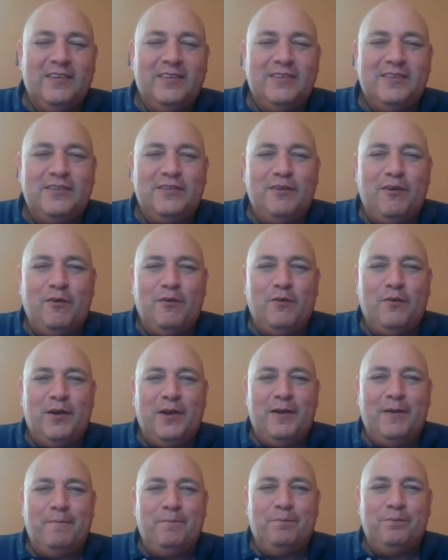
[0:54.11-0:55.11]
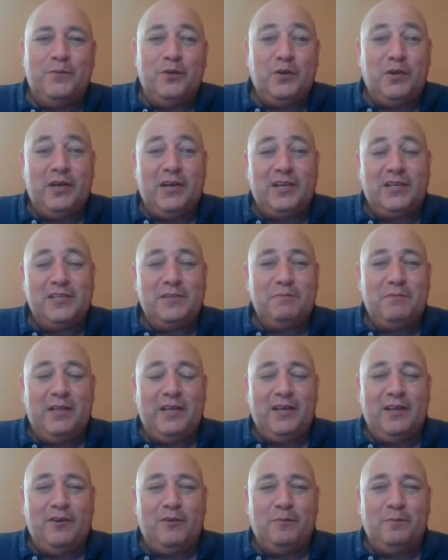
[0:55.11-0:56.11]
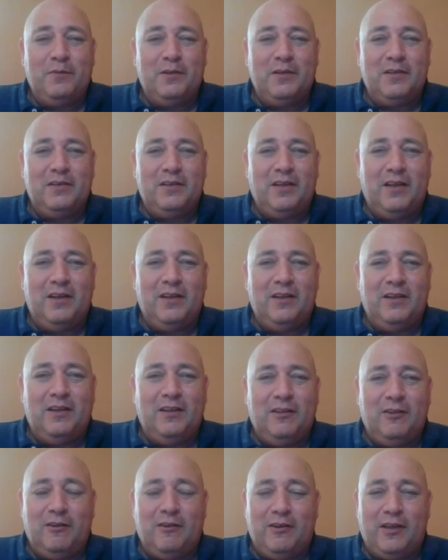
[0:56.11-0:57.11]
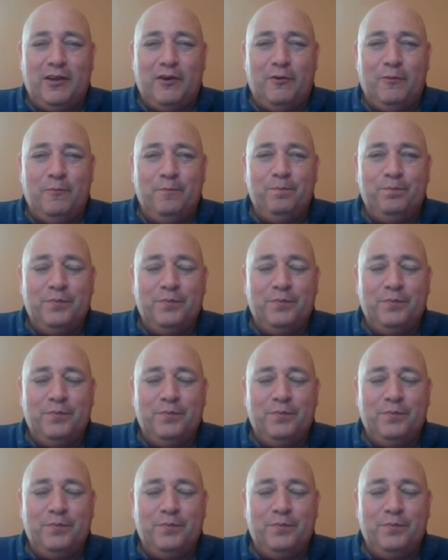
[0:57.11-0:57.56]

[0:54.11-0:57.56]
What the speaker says: So you can actually play at home along at home.